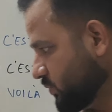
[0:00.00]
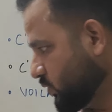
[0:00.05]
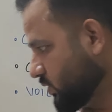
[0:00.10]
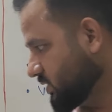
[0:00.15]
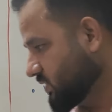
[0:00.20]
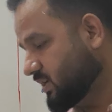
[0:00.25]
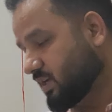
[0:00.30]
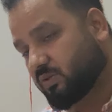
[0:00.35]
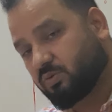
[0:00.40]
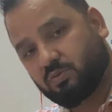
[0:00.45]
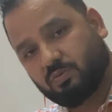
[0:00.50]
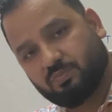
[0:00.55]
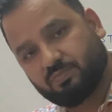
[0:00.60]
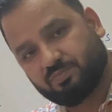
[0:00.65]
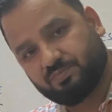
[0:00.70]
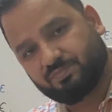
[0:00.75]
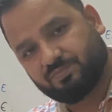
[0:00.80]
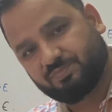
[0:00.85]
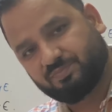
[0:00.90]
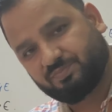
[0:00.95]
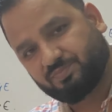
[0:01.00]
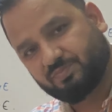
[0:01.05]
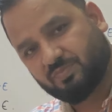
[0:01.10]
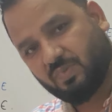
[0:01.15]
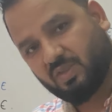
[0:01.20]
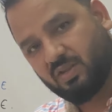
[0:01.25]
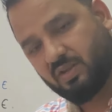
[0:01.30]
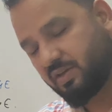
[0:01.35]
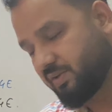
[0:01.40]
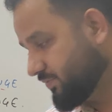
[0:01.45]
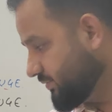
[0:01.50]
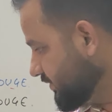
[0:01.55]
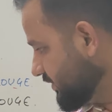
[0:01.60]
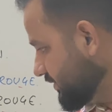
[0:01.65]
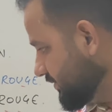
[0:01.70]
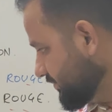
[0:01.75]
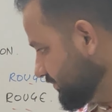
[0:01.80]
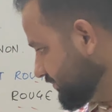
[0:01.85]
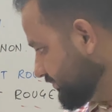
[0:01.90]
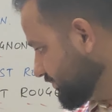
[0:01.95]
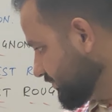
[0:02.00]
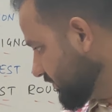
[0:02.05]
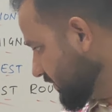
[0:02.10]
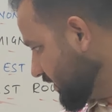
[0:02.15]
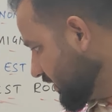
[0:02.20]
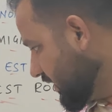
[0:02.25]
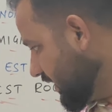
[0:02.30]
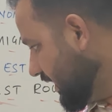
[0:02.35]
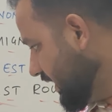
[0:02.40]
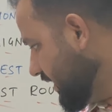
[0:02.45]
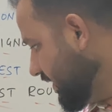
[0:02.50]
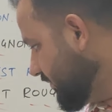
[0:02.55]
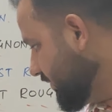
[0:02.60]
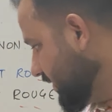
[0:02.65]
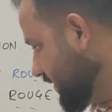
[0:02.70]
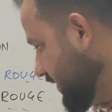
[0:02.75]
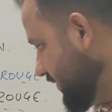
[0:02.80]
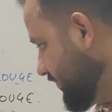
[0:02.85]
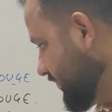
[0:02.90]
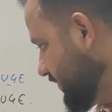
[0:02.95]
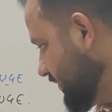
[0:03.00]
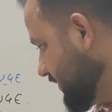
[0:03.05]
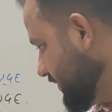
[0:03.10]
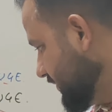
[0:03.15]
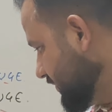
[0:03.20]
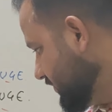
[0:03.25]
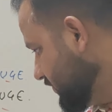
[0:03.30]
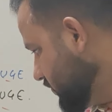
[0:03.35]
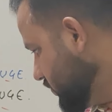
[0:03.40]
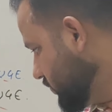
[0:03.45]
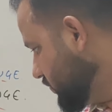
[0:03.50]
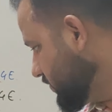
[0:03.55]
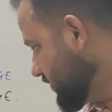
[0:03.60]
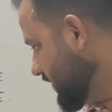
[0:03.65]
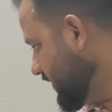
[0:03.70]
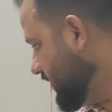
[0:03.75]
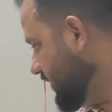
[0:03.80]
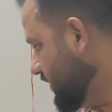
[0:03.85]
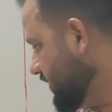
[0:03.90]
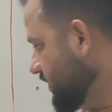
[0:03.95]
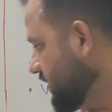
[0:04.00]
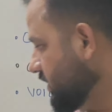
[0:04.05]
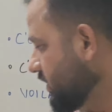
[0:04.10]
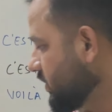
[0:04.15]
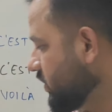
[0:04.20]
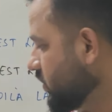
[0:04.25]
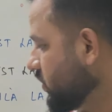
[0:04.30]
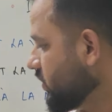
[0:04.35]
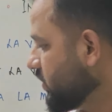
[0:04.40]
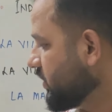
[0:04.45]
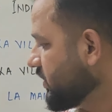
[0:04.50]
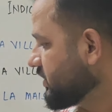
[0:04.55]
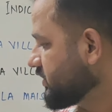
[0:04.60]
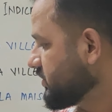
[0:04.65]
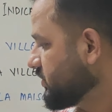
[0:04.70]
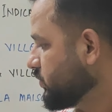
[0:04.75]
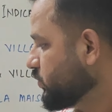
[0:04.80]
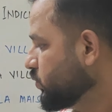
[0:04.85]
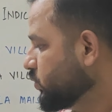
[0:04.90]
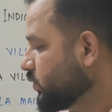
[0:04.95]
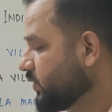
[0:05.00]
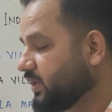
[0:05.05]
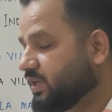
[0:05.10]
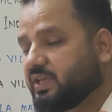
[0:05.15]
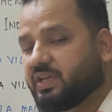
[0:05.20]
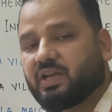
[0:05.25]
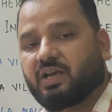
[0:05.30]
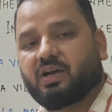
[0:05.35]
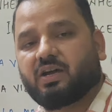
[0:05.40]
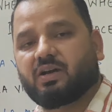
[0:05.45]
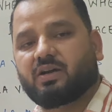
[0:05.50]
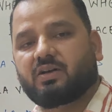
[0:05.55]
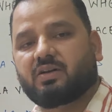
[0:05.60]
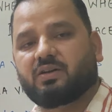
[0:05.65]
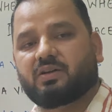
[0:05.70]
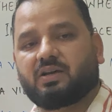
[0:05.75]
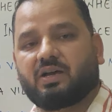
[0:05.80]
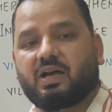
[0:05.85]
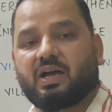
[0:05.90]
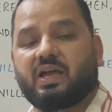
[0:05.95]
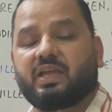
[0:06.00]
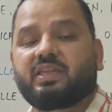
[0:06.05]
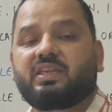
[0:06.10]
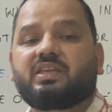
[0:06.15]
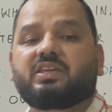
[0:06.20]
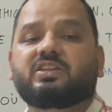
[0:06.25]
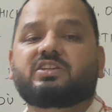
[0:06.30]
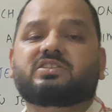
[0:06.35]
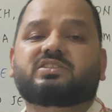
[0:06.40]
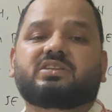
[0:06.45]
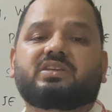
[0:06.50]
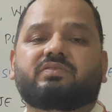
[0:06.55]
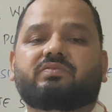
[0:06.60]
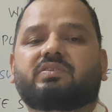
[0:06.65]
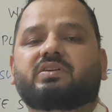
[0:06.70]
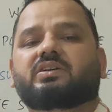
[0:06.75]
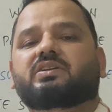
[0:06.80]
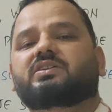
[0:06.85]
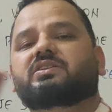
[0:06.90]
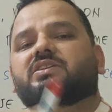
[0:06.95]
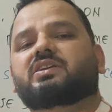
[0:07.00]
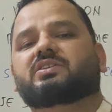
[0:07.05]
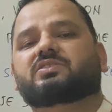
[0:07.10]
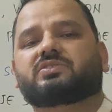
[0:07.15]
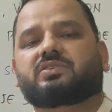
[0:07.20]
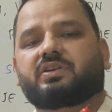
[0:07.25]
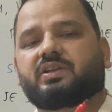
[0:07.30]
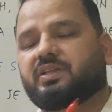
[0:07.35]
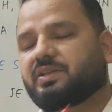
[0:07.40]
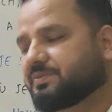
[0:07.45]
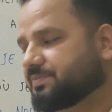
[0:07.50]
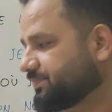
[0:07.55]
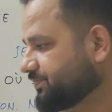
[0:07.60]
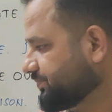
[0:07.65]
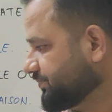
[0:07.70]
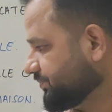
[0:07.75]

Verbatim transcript: What is cadeau? Gift. I have a gift. J'ai reçu hier. I received yesterday.